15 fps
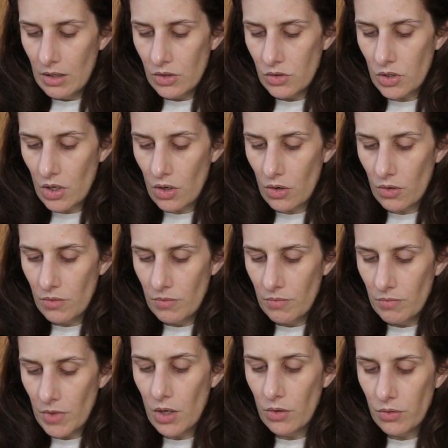So,
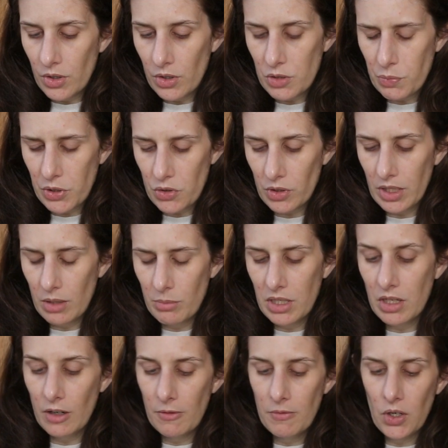oh, there is petroleum
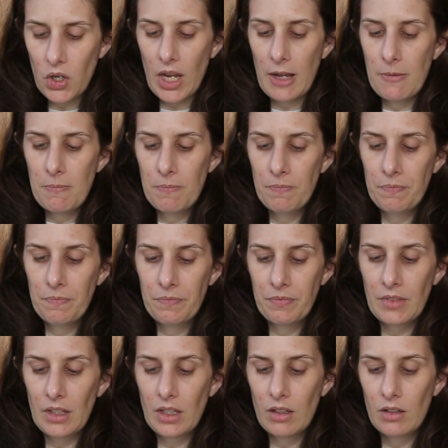in here. Okay.
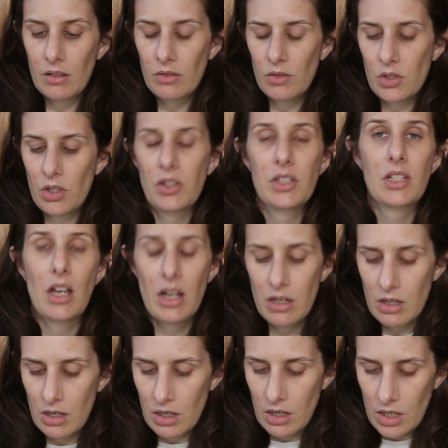It's on the side.
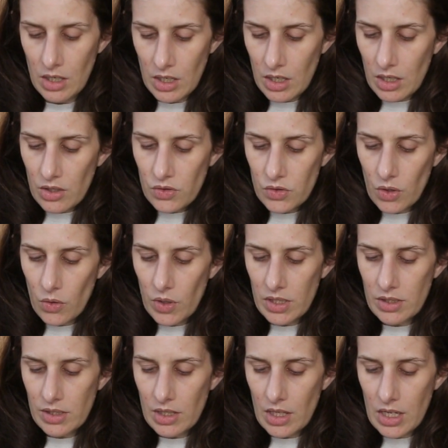So
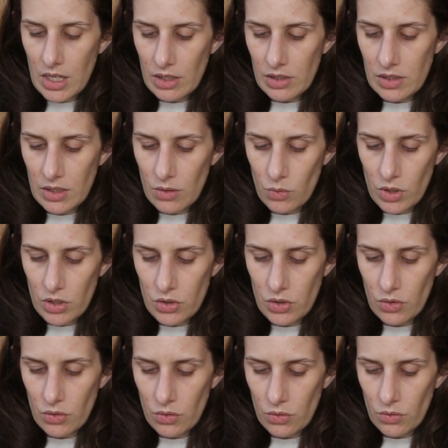it's like, let's see, 1,
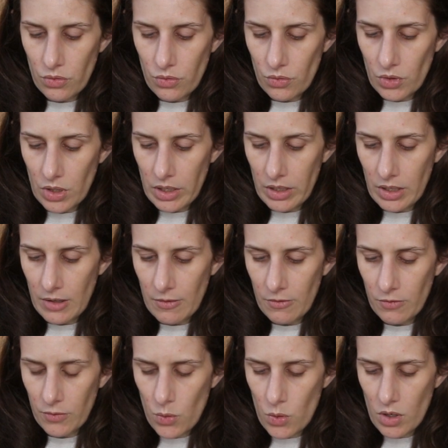2, 3,
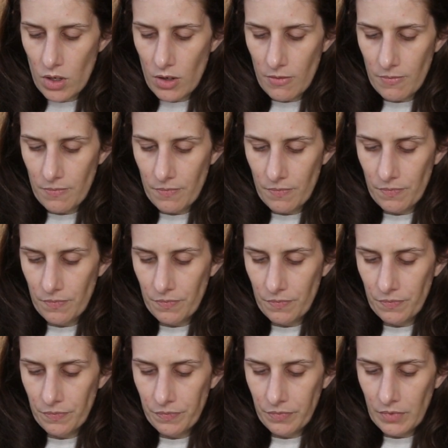4,
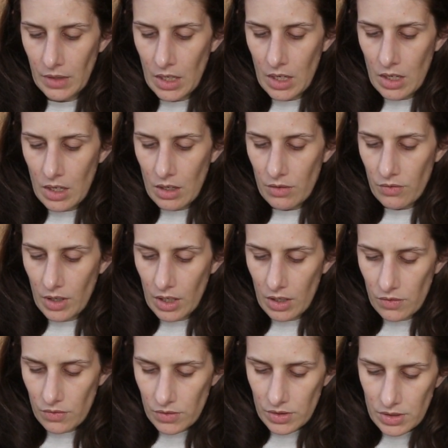
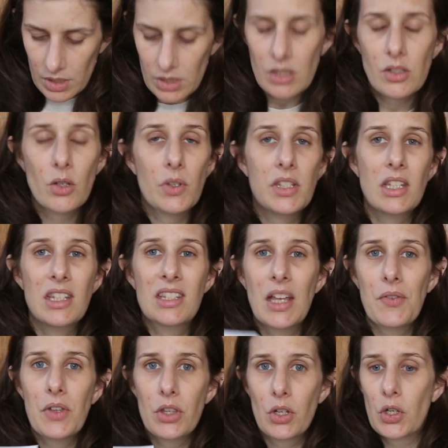5, 6. So it's the
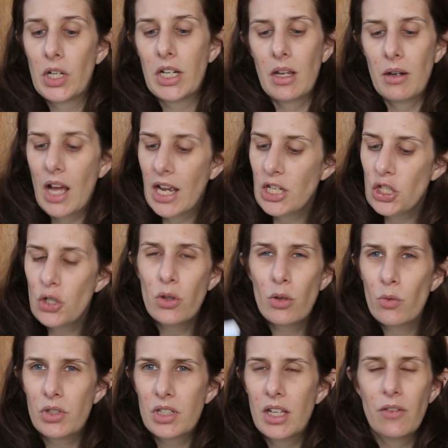7th ingredient. I knew
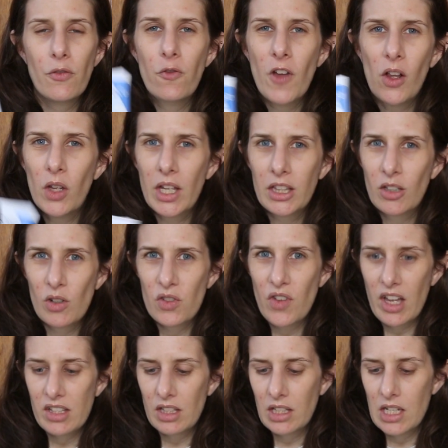it felt like there was
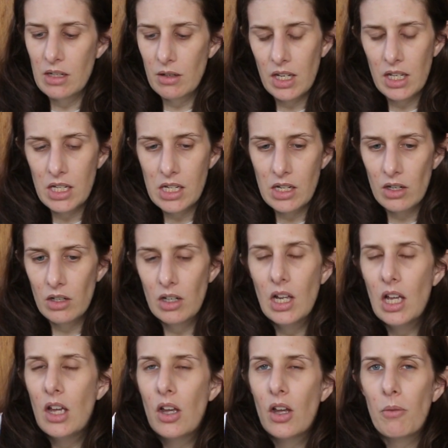Vaseline in here.
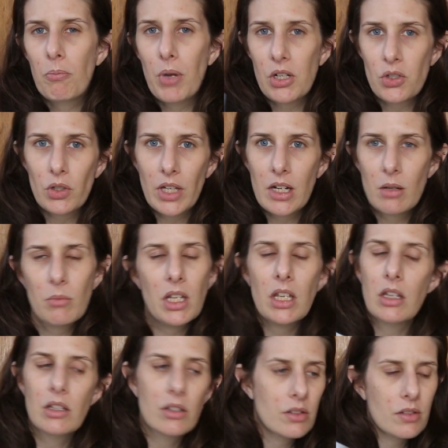Petrolatum
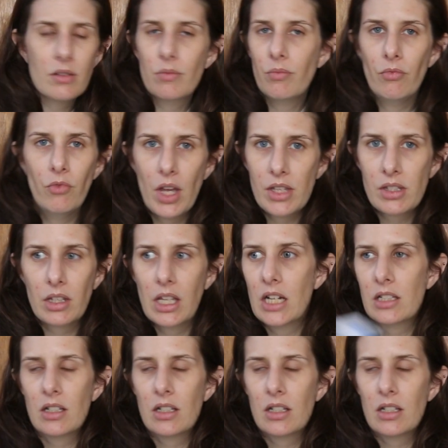is Vaseline.